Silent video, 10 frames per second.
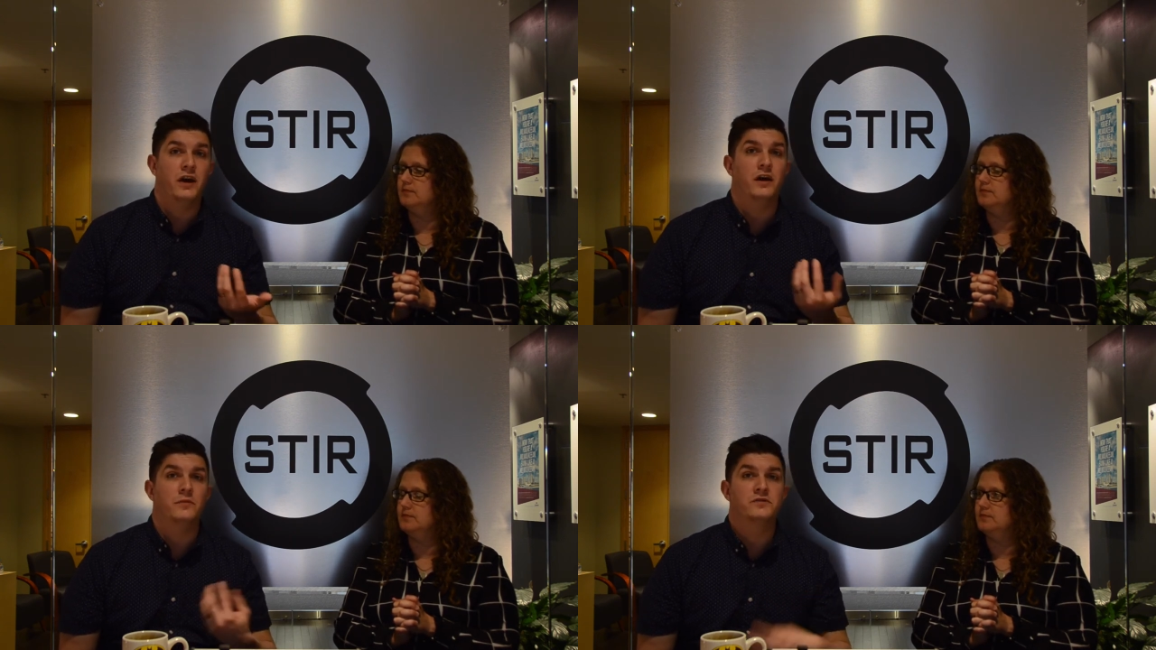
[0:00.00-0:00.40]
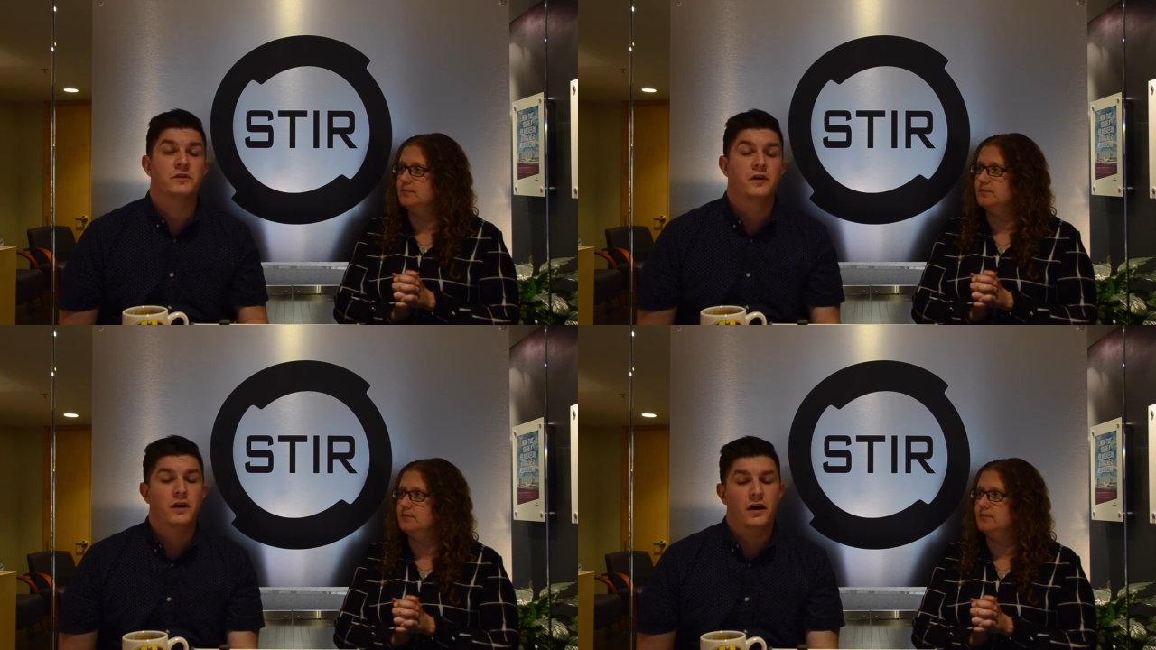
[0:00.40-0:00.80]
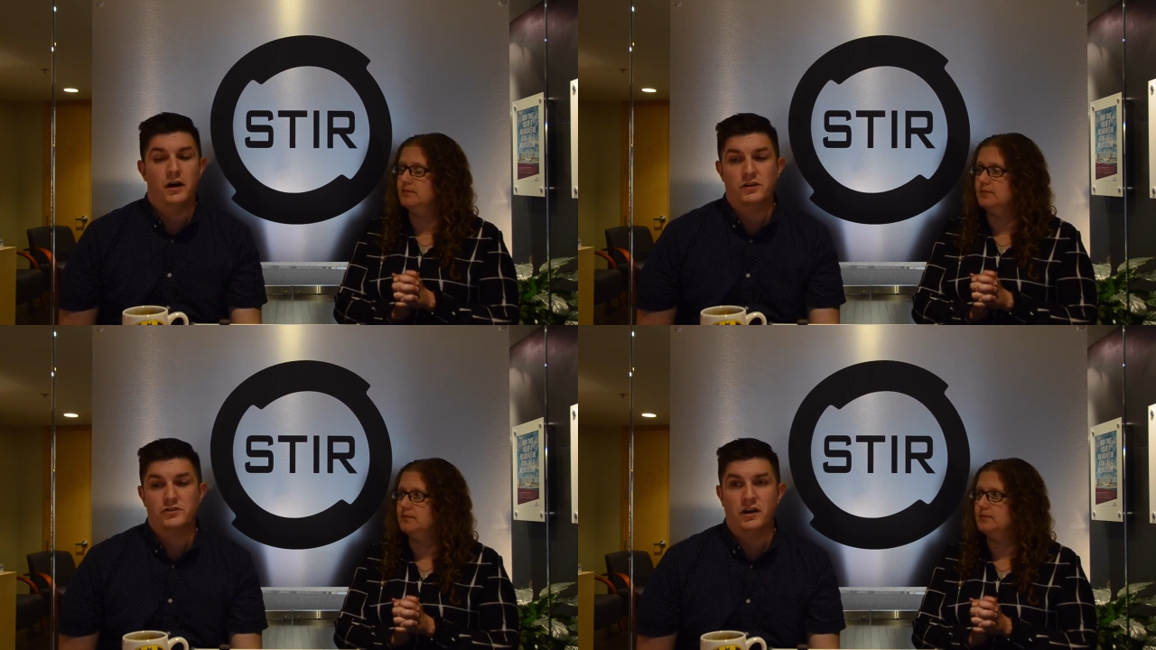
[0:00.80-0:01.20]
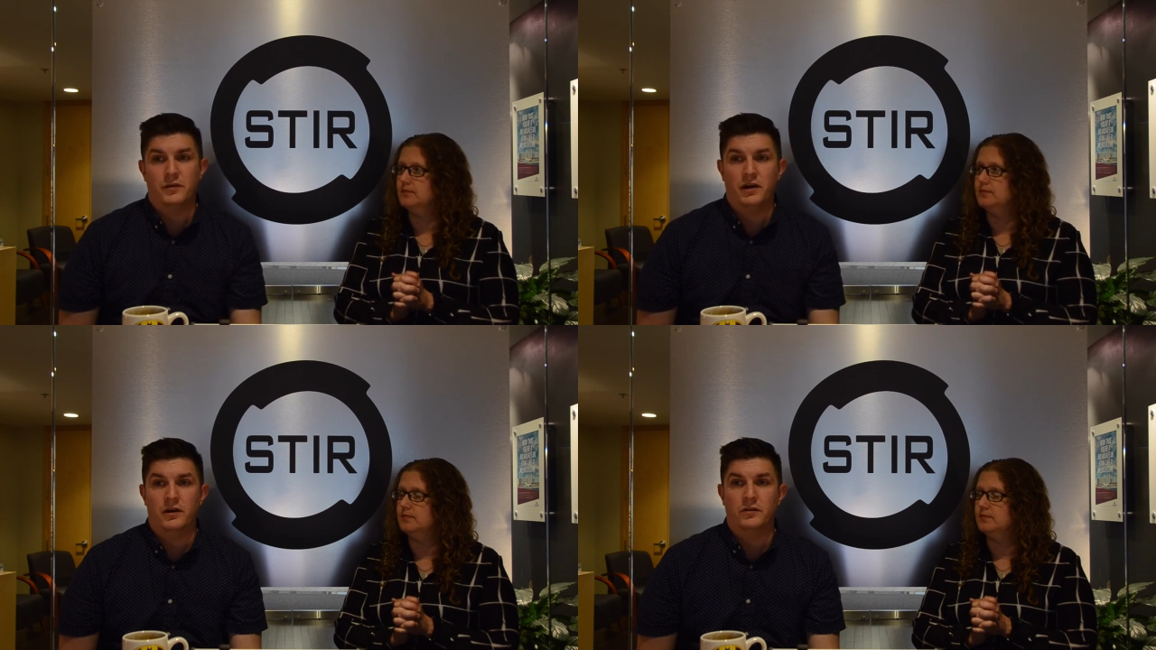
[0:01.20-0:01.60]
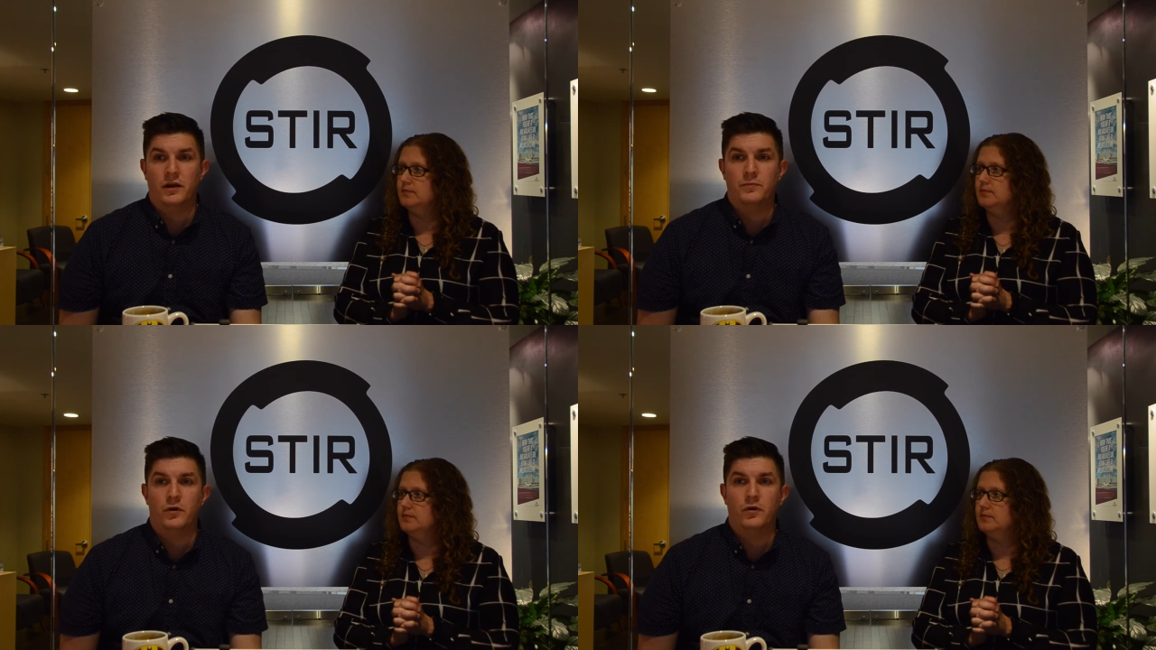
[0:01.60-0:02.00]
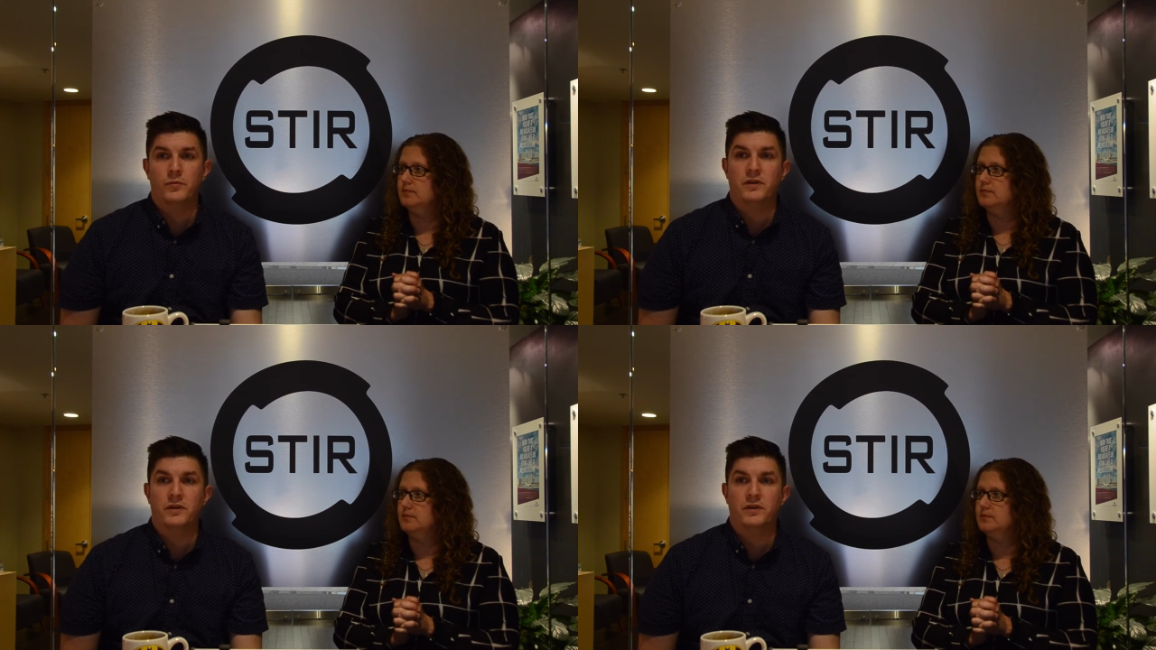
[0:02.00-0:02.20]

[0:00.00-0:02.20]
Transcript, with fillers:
Speaker 1: times uh, trying to make a light bulb.